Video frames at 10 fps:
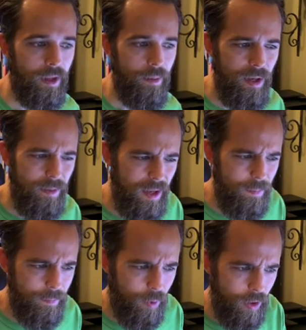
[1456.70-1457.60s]
but
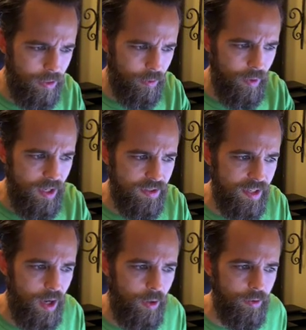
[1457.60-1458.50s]
in point three is
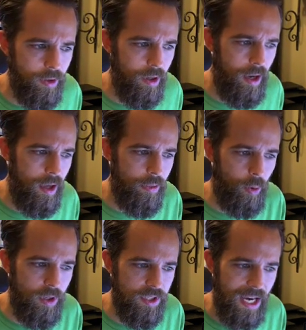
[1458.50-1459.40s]
that elder
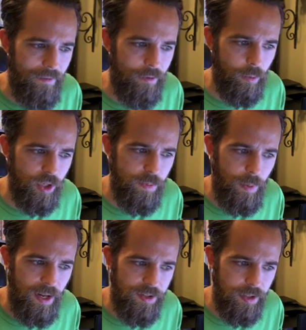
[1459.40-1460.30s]
authorities have the
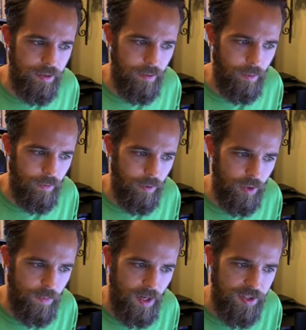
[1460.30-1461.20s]
response the
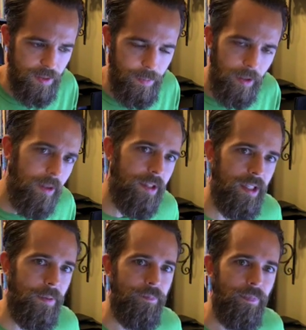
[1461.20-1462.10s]

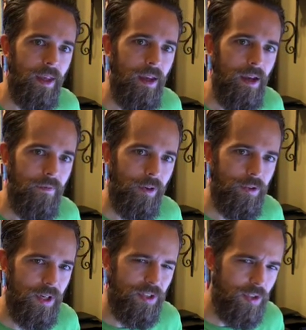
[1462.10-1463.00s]
responsibility for
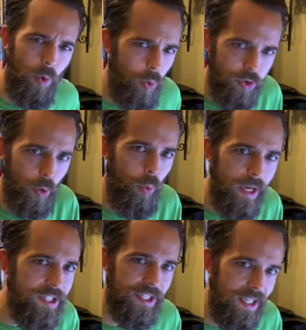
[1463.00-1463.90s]
addressing. So so
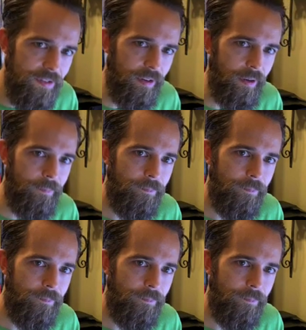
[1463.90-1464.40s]
which is it?